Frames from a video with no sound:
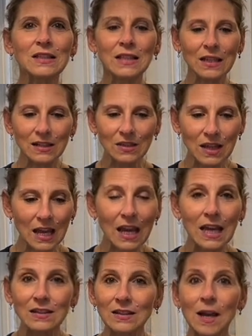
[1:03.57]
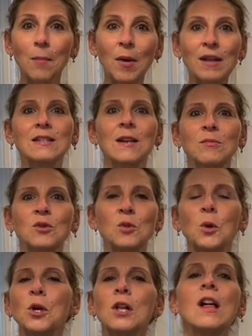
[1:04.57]
is the step-by-step
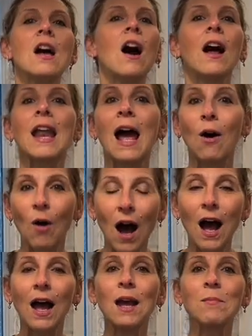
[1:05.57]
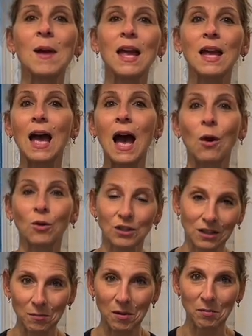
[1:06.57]
tutorial on how I make our
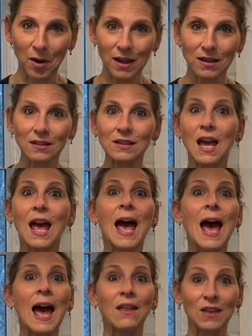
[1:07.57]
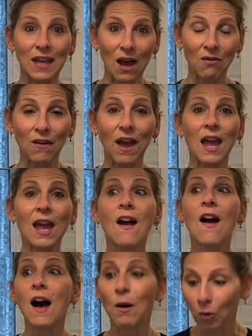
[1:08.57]
cinnamon buns at the cafe.
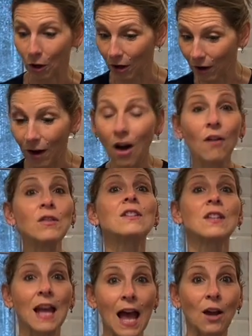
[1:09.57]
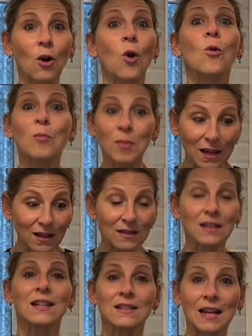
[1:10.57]
We're obviously at home because it
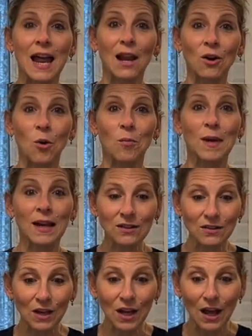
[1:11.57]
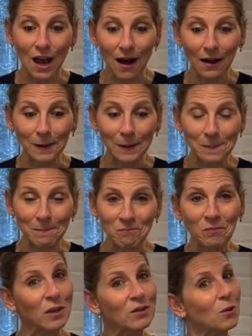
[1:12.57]
is an at-home mix.
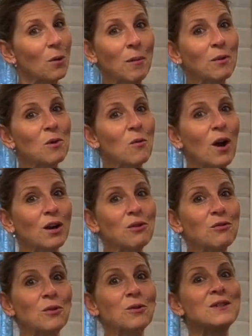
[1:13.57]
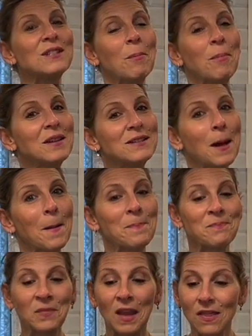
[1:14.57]
So I'm gonna walk you through step by step.
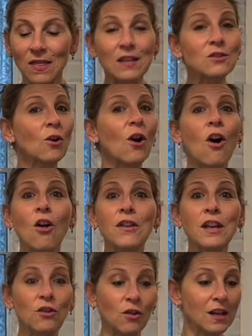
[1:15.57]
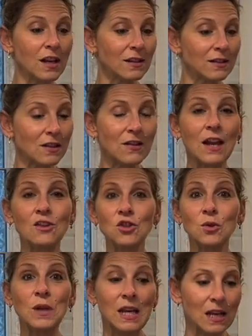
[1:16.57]
These are all the ingredients that
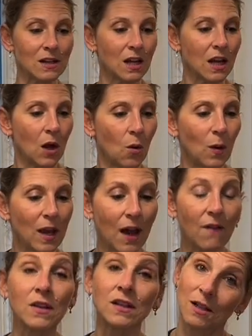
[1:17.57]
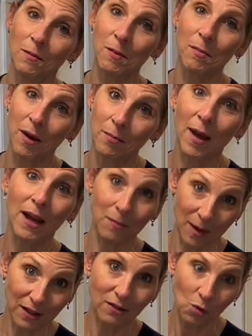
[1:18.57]
you need. We have the cinnamon bun bag
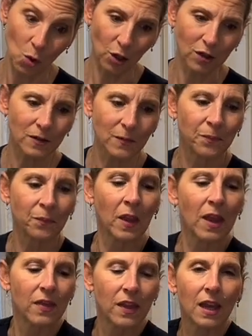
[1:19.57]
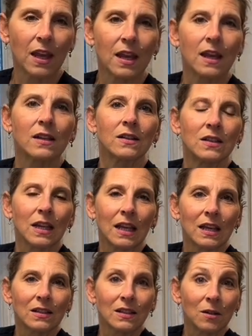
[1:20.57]
mix, of course, the sticky
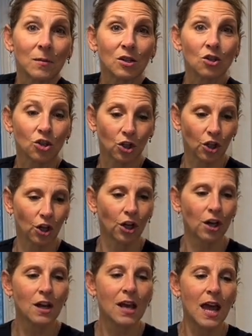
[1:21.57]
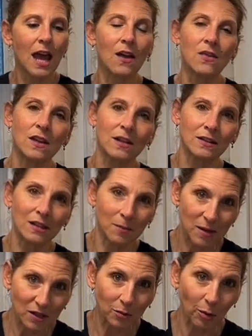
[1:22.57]
cinnamon sugar and the
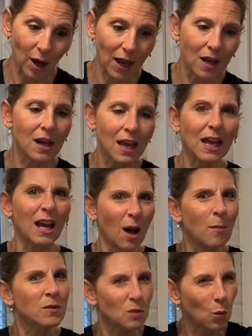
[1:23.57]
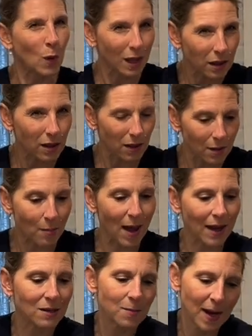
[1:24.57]
cinnamon spread. It comes with the
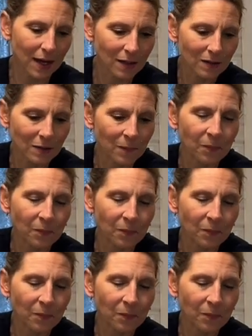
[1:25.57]
bagged mix.